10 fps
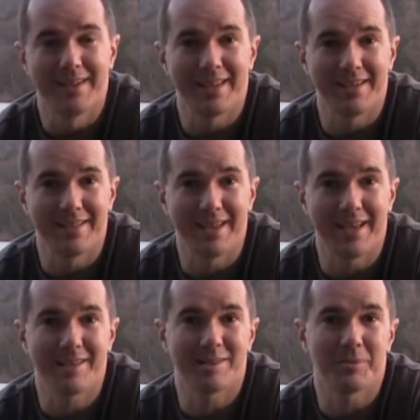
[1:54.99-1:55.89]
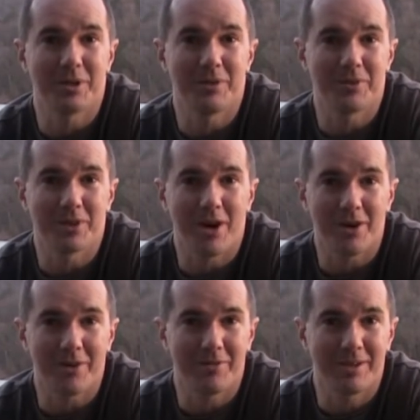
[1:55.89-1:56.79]
into taking some good
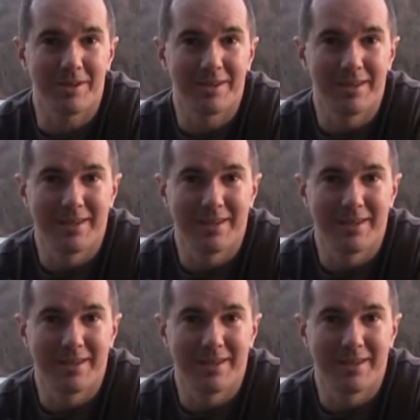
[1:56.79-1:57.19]
photography,